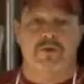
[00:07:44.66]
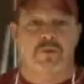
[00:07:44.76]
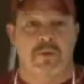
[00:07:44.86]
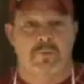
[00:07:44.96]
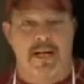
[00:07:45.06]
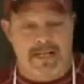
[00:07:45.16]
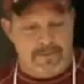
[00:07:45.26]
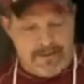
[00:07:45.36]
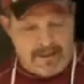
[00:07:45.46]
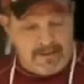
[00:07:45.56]
folks, we're
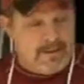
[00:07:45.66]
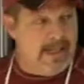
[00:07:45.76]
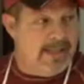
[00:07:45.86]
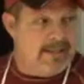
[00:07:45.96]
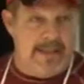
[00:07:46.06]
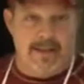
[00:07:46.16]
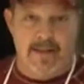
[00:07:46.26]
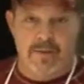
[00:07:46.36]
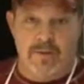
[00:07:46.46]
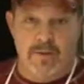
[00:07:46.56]
back. We got our cakes
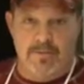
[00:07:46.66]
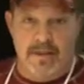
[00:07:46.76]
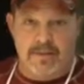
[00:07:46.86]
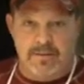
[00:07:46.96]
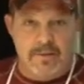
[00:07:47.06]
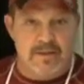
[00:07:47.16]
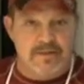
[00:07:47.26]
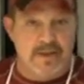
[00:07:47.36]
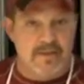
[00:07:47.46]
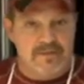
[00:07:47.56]
out of the oven. We're about to
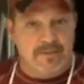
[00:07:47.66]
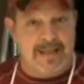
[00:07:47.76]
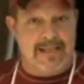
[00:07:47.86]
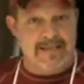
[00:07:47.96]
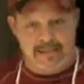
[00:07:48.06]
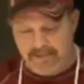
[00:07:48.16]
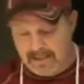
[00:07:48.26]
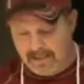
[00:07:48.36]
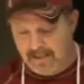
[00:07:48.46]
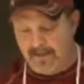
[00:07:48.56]
bust off some icing
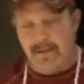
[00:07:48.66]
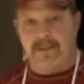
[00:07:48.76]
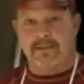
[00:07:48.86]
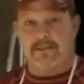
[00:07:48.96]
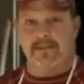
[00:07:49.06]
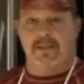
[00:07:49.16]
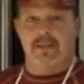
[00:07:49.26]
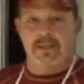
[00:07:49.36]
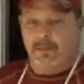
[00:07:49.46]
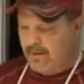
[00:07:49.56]
right here. In this
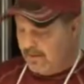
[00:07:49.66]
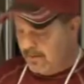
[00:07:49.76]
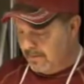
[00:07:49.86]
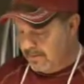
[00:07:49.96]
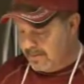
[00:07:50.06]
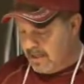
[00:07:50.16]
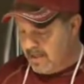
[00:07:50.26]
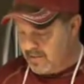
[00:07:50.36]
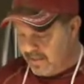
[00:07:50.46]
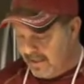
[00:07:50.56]

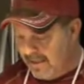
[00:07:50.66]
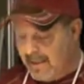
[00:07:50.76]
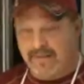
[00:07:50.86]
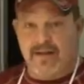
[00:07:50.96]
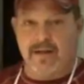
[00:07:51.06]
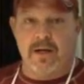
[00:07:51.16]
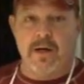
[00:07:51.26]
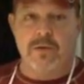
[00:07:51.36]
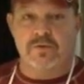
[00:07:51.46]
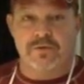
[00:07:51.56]
saucepan, I've got
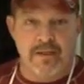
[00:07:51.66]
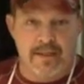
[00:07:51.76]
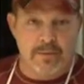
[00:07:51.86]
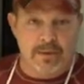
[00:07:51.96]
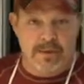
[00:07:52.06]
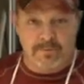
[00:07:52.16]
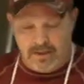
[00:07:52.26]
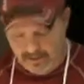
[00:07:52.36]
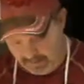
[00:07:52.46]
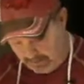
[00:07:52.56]
a whole stick of
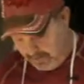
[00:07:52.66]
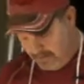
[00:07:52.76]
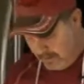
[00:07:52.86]
real butter,